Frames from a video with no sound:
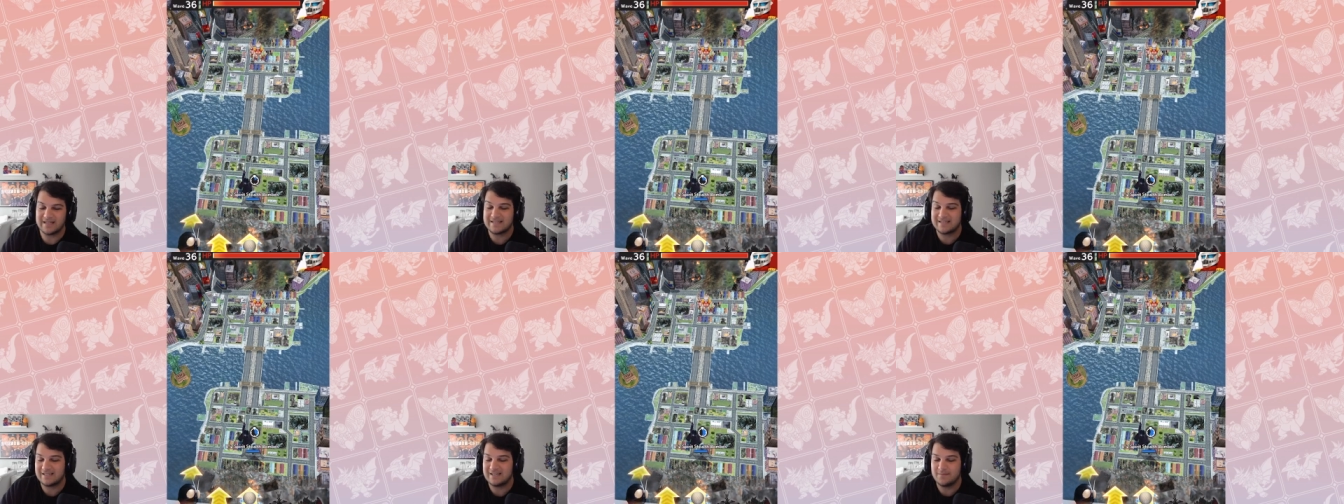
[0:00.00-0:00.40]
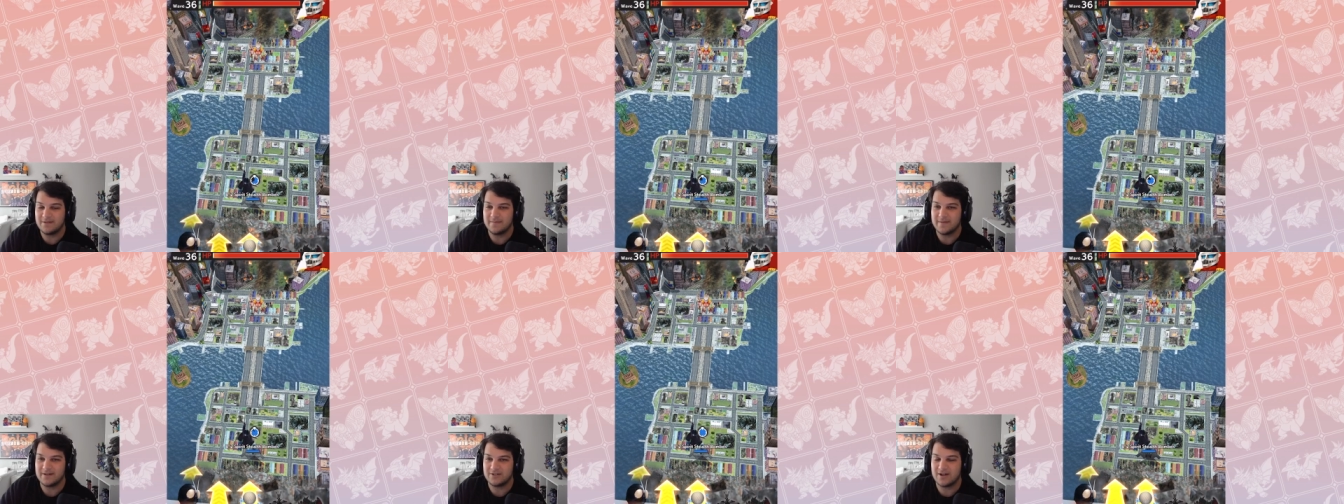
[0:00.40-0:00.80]
That's going to be
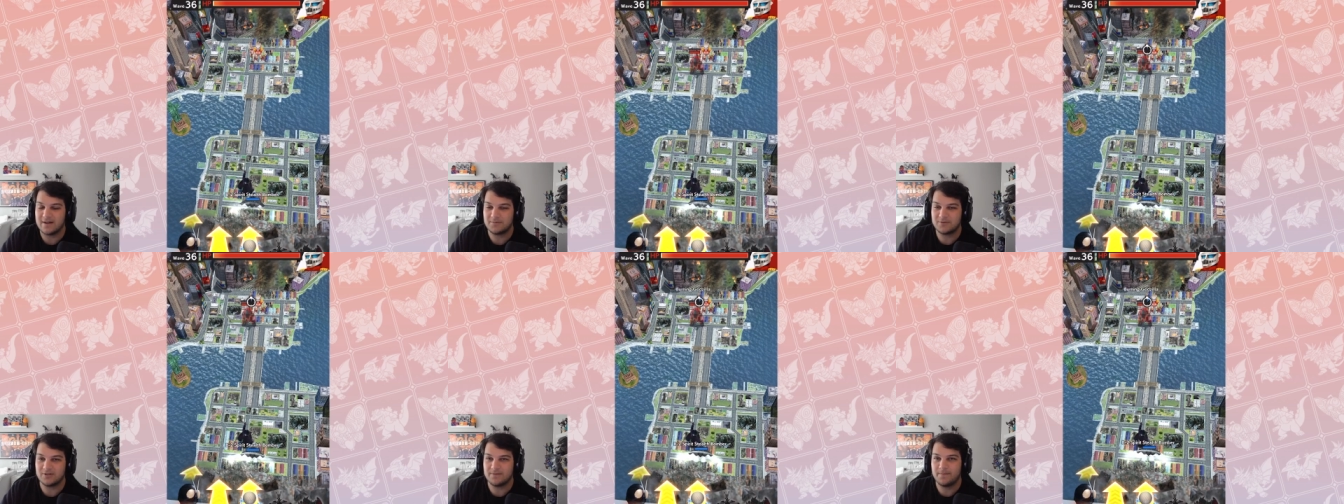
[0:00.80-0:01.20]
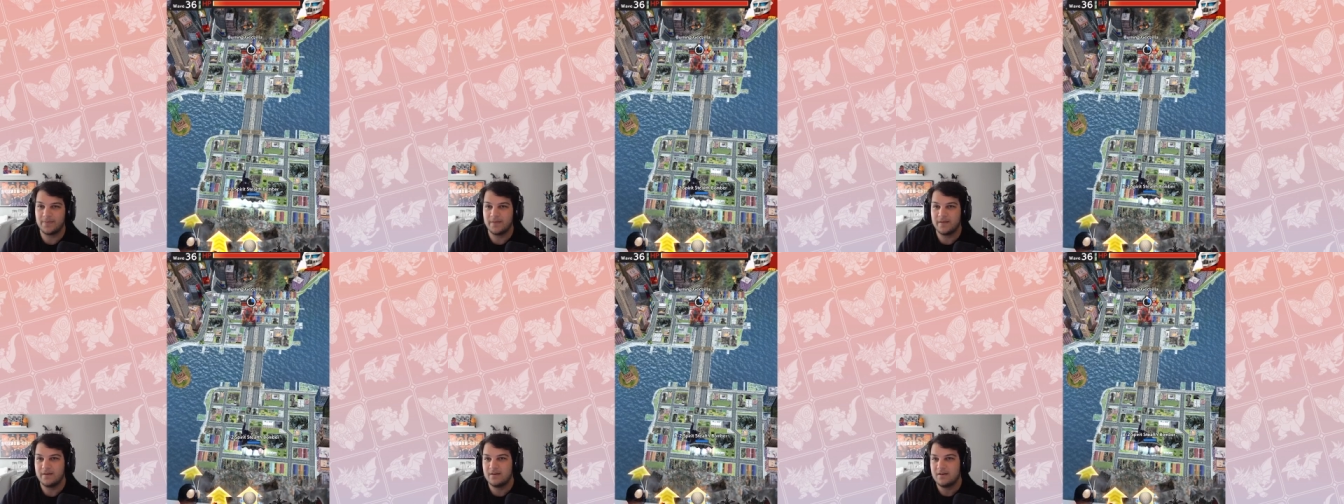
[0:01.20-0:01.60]
the best option.
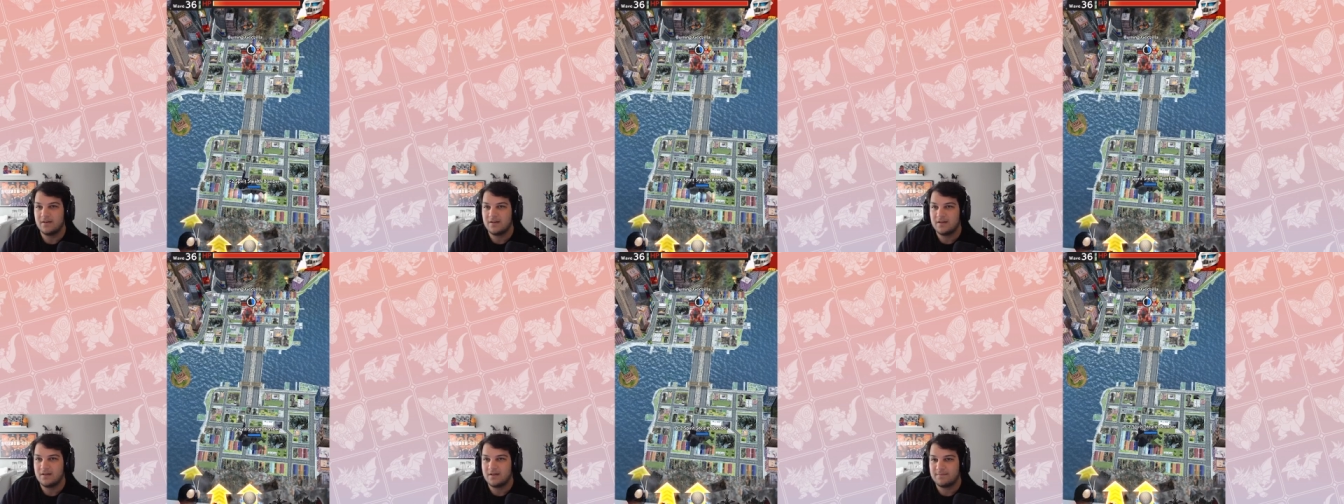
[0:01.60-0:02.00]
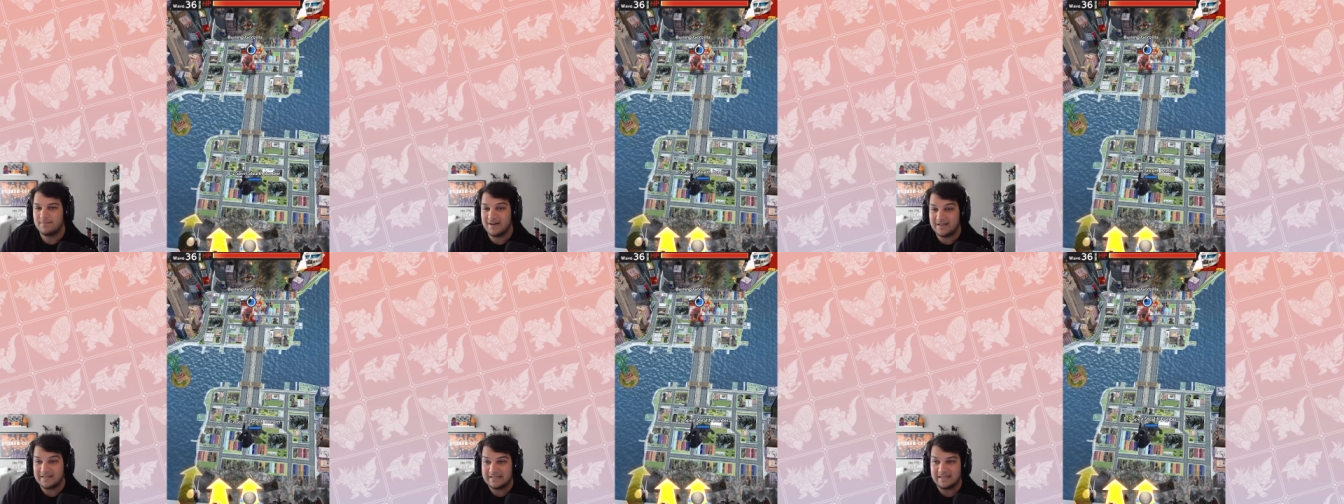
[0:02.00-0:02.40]

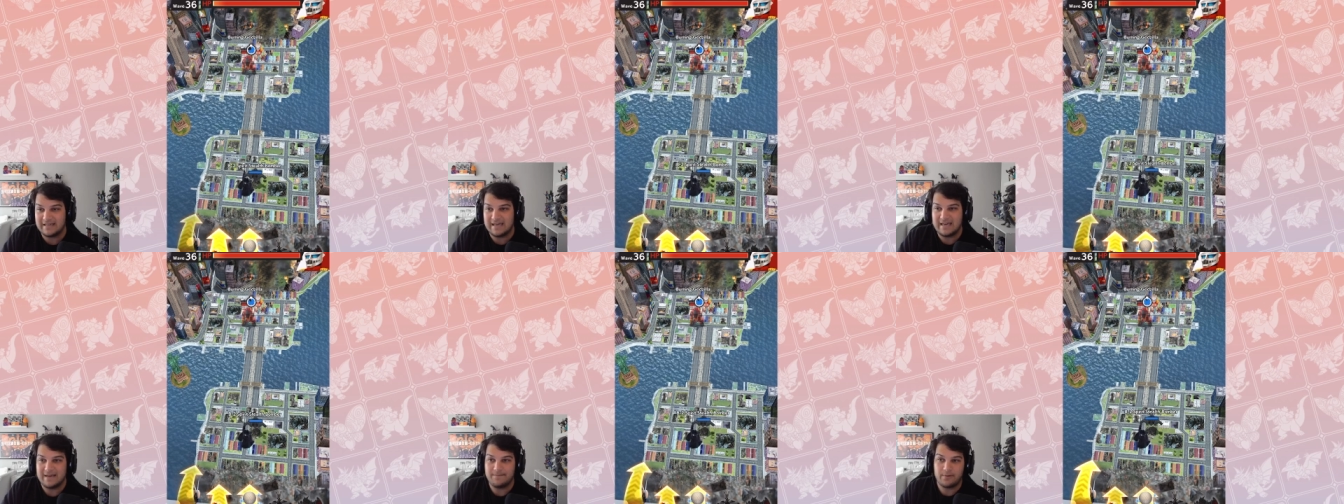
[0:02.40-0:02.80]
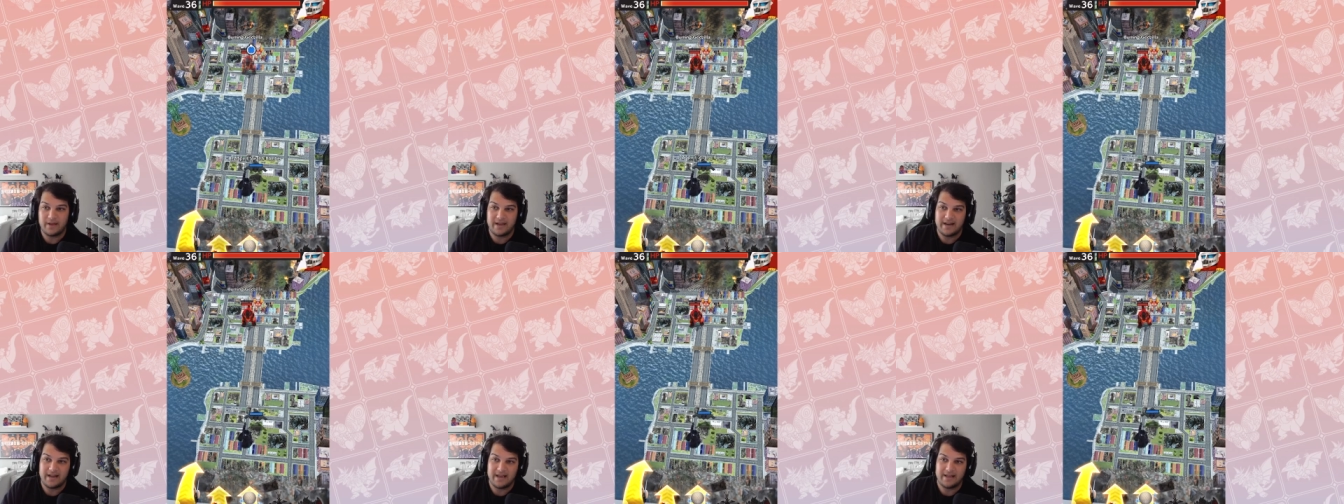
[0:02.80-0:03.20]
Back to the
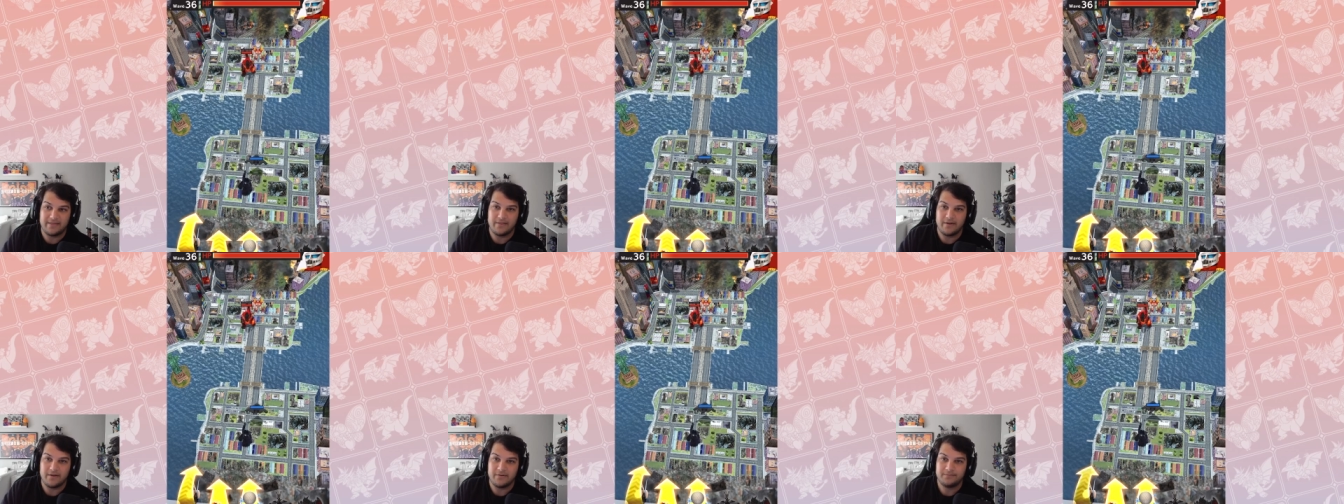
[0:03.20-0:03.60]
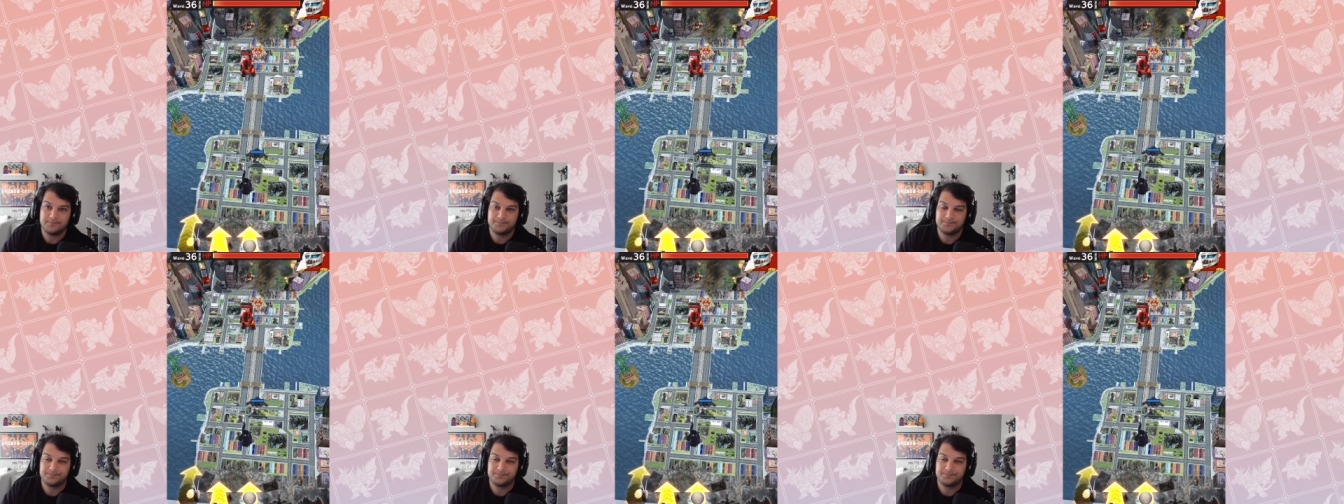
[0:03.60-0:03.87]
gameplay at hand, though.